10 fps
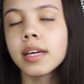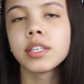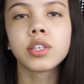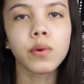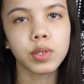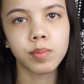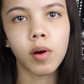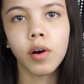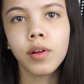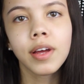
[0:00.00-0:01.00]
so
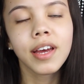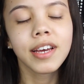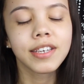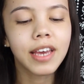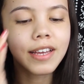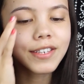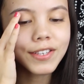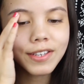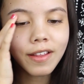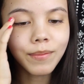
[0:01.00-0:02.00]
small. It
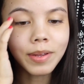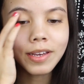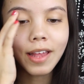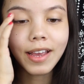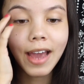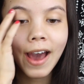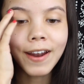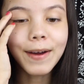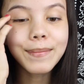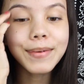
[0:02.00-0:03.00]
doesn't really like
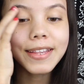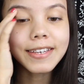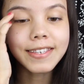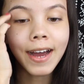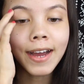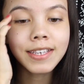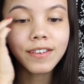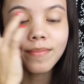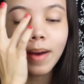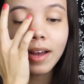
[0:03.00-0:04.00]
add up with the size
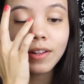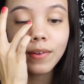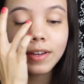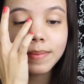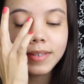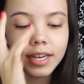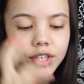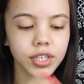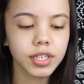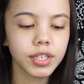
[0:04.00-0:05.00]
of my clothing
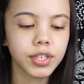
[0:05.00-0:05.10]
obsession.